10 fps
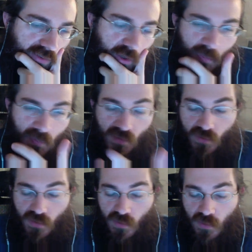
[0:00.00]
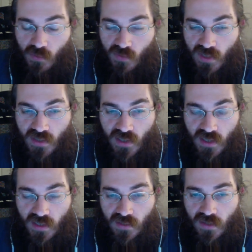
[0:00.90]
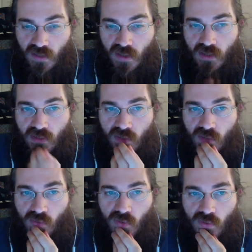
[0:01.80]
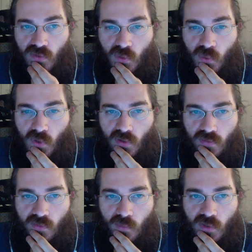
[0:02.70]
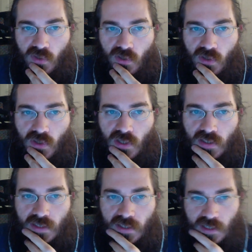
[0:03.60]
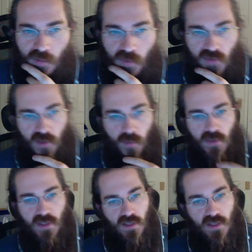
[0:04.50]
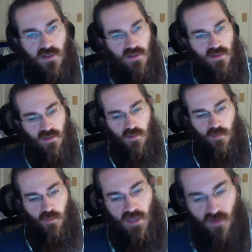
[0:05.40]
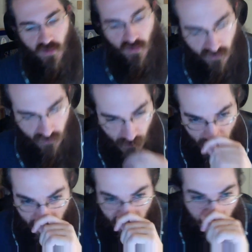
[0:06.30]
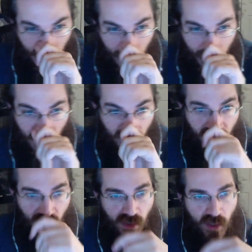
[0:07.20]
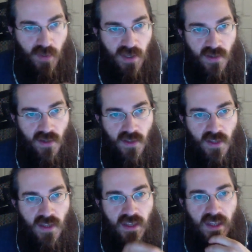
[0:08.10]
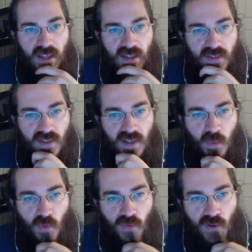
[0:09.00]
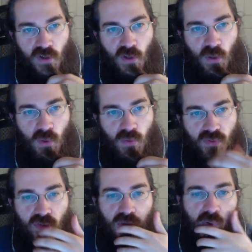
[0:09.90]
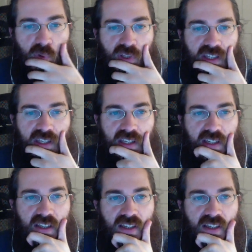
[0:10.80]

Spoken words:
to Gen Con. So for those of you who aren't familiar, there's going to be a panel, a GM Improv Showdown panel, and we're very close to getting